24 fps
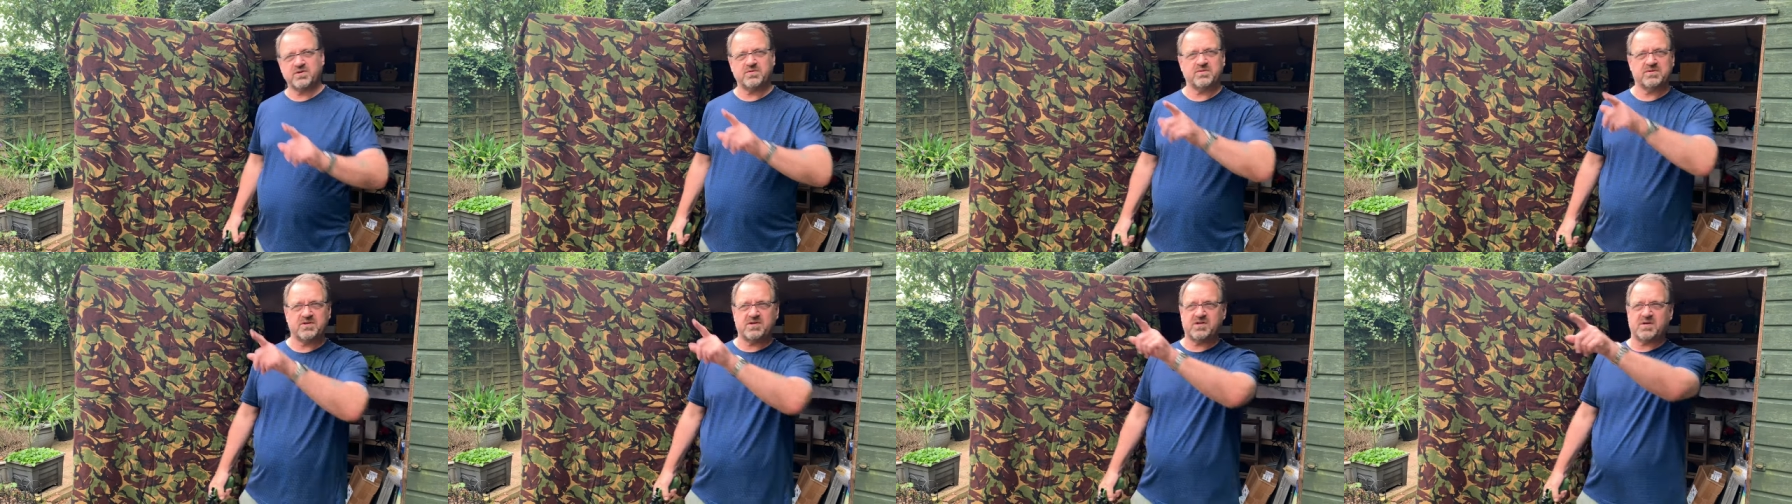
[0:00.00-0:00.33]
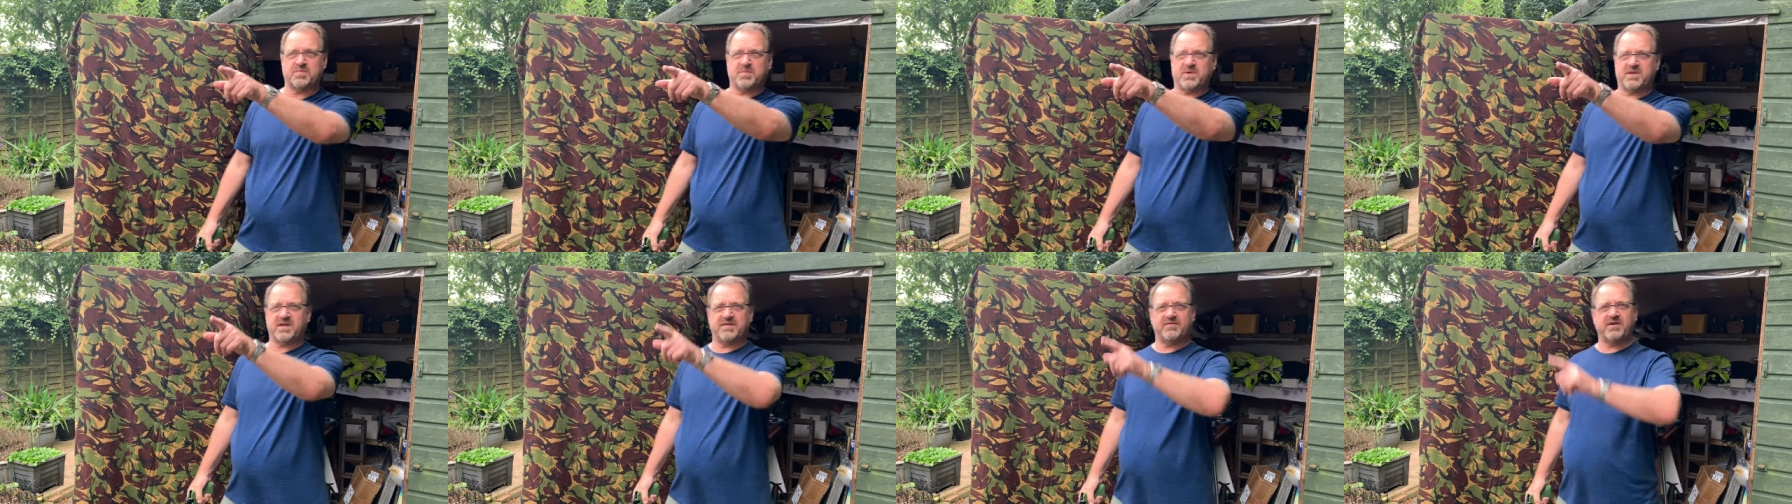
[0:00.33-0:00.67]
do, I'm just going
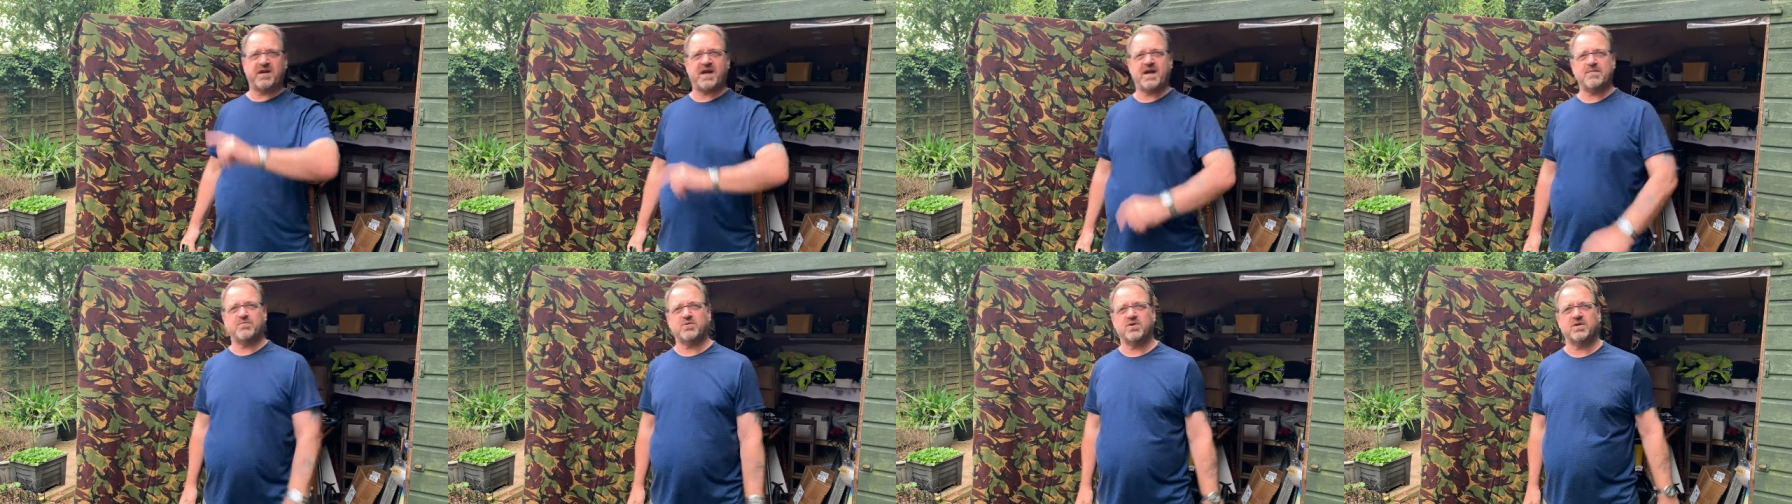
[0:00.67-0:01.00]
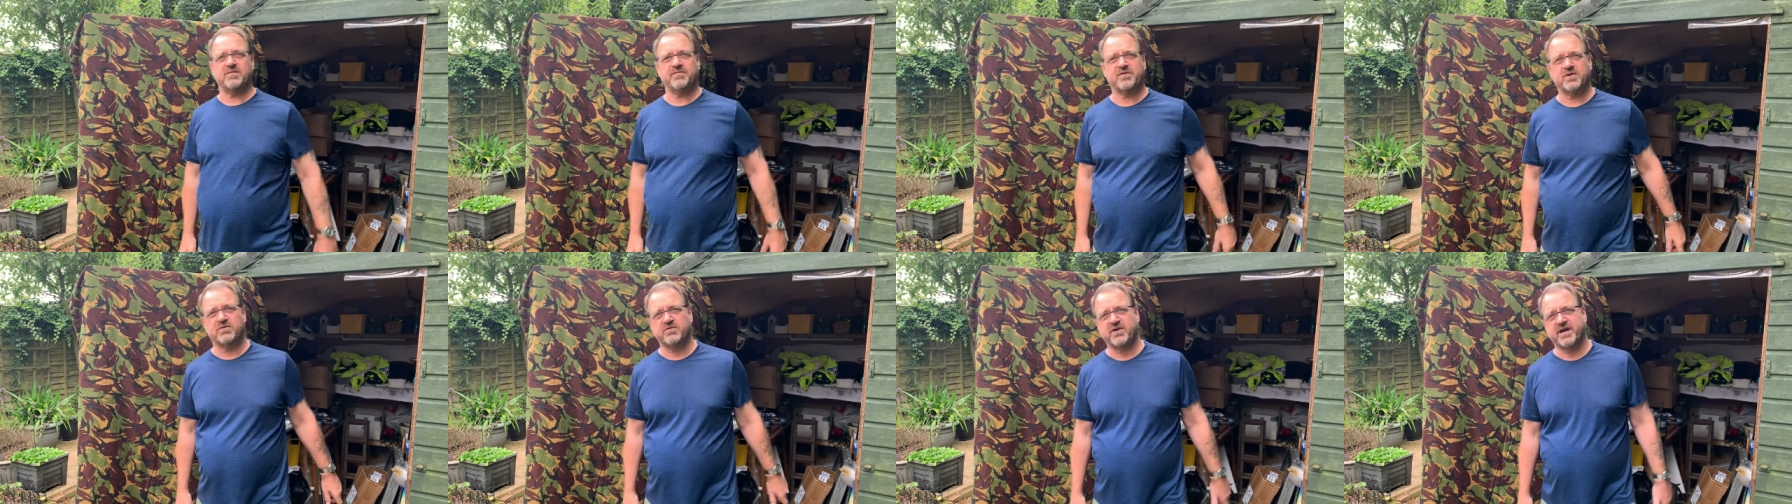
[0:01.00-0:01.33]
to put the other camera
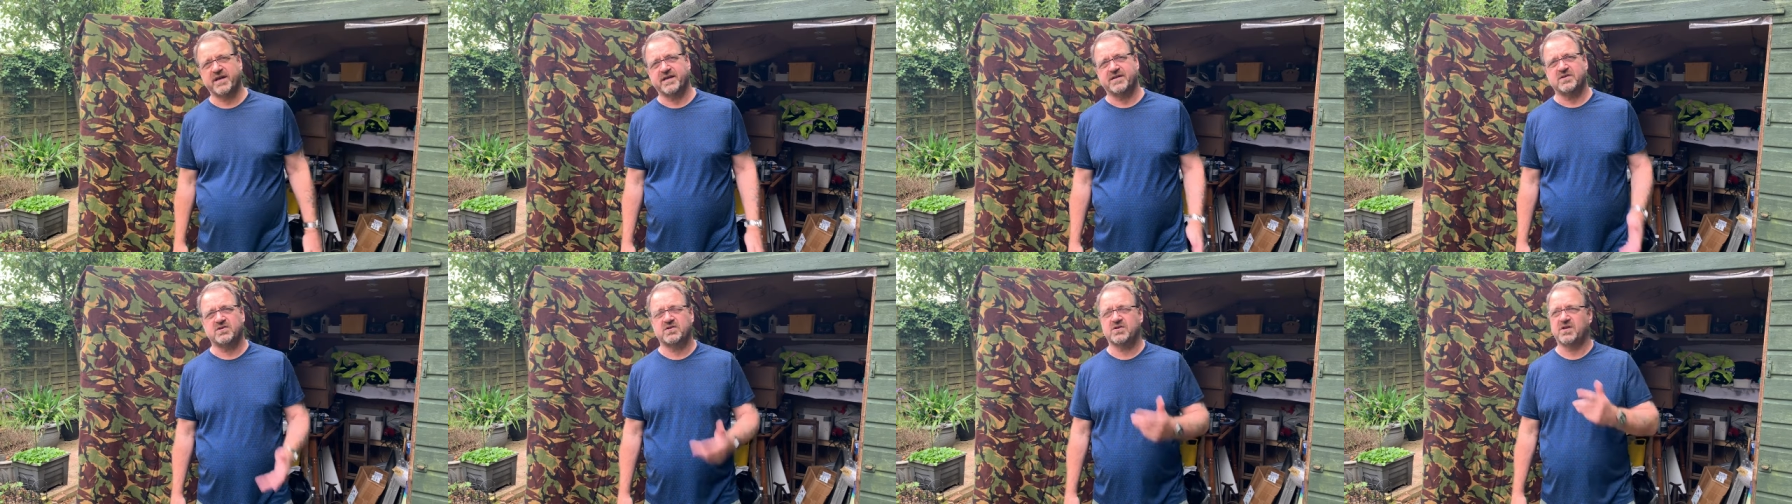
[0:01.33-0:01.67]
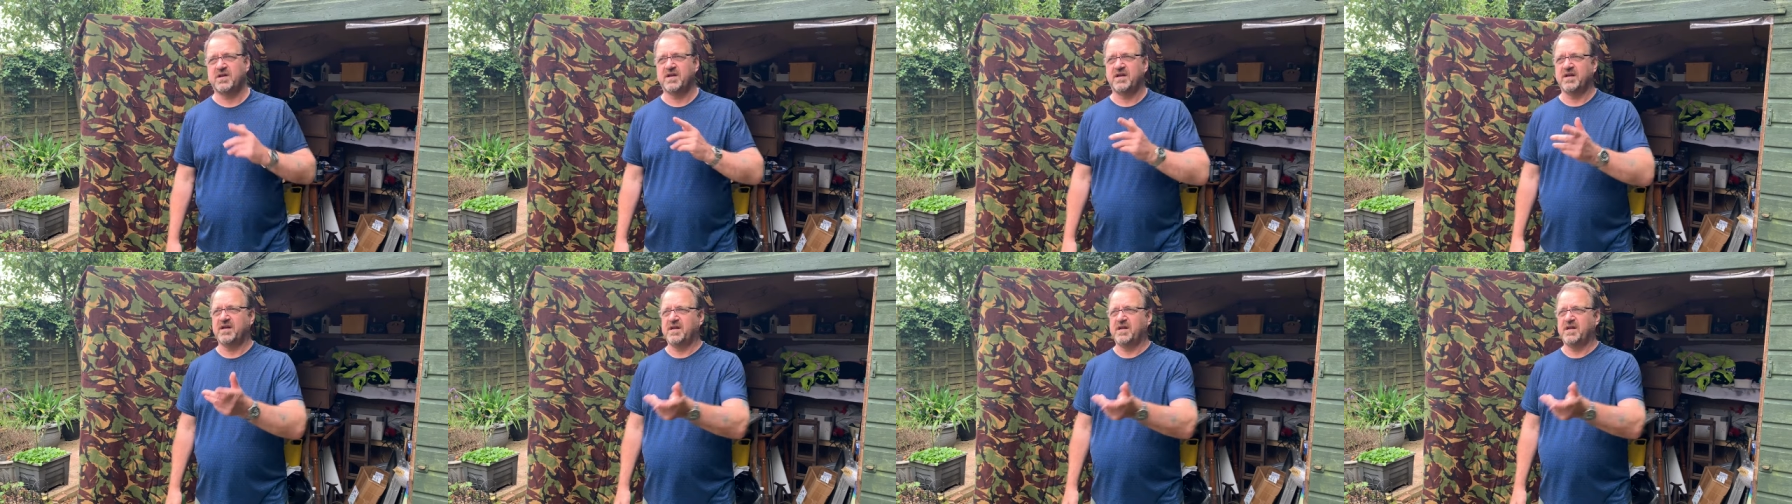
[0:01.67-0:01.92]
on for the range.